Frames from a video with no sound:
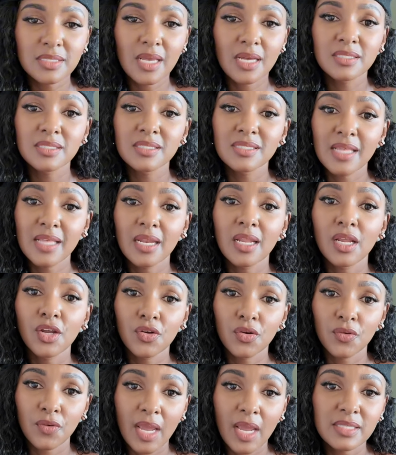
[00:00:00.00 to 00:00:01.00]
does is then
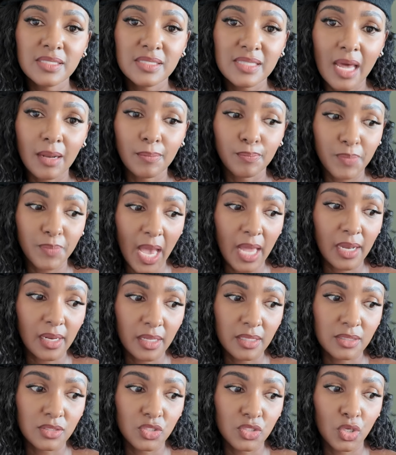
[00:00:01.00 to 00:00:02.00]
it creates that
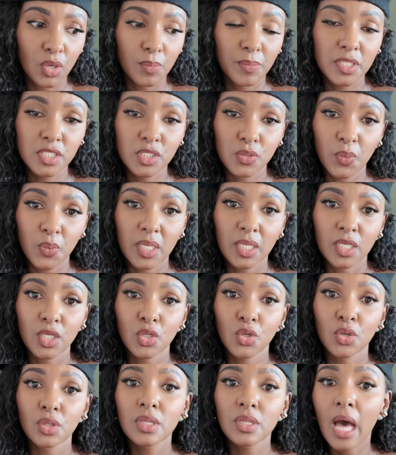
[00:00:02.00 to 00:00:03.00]
balance you know between
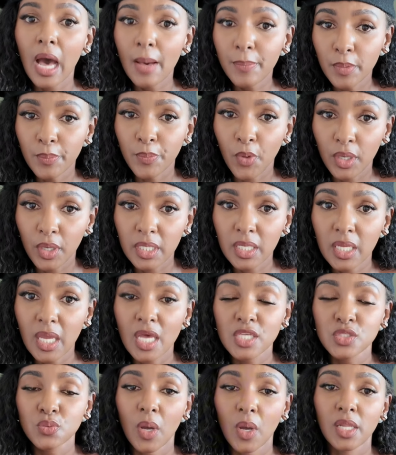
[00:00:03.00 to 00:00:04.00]
you know the upper
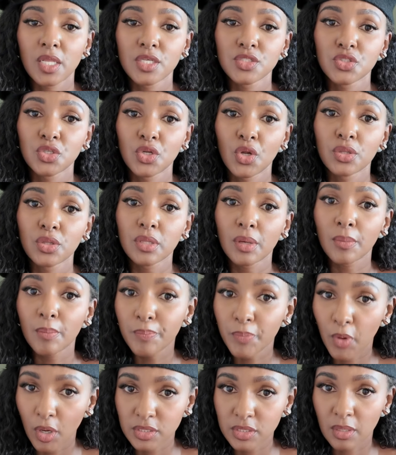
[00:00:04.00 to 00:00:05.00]
body as well as you know the
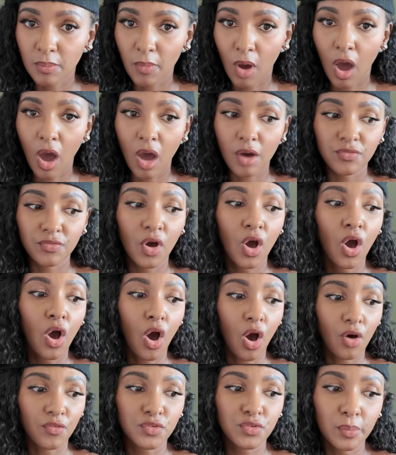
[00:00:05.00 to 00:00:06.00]
bottom half
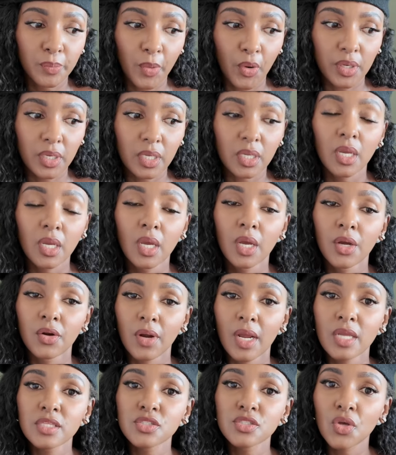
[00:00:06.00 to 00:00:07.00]
of your body
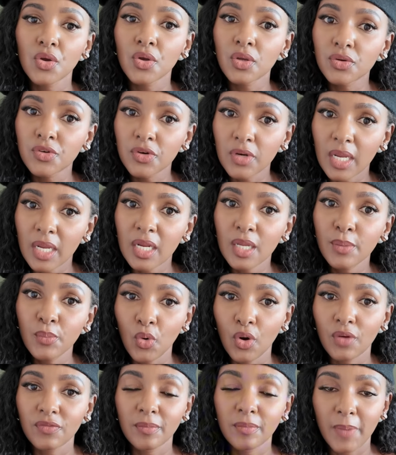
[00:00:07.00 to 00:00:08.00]
right so creating
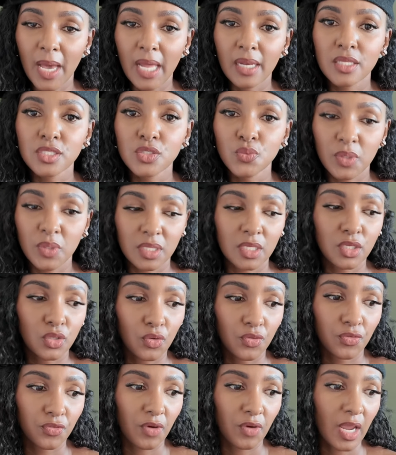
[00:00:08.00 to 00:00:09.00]
more of a balance within
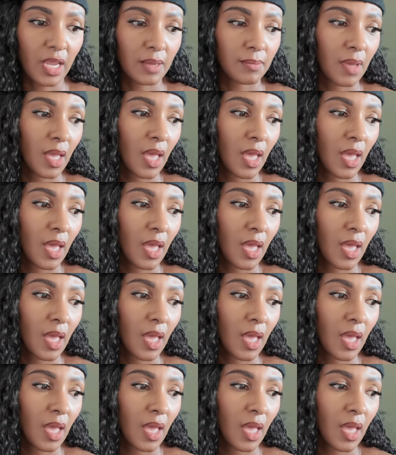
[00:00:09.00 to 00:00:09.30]
your frame